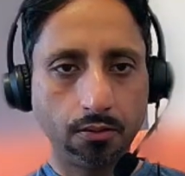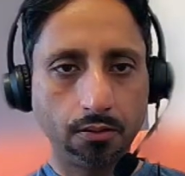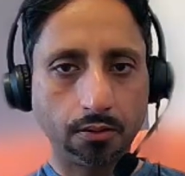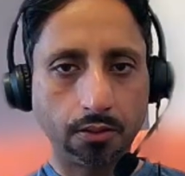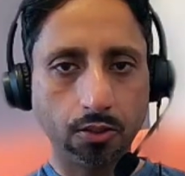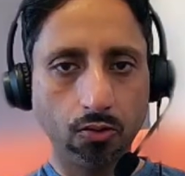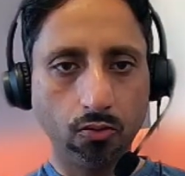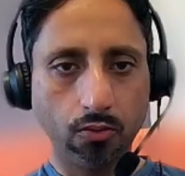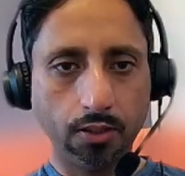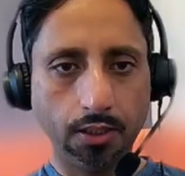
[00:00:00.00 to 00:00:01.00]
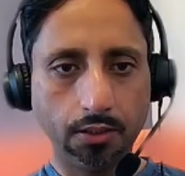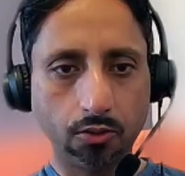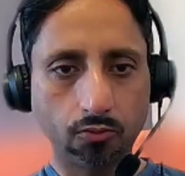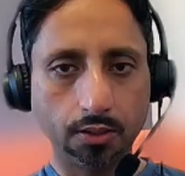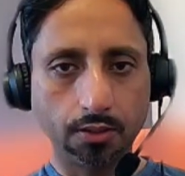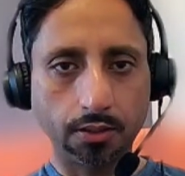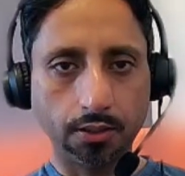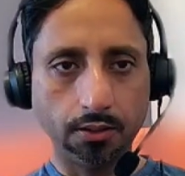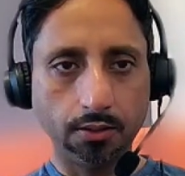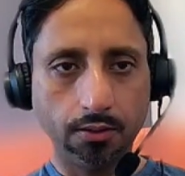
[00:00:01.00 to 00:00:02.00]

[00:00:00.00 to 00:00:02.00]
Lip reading: So as you can see,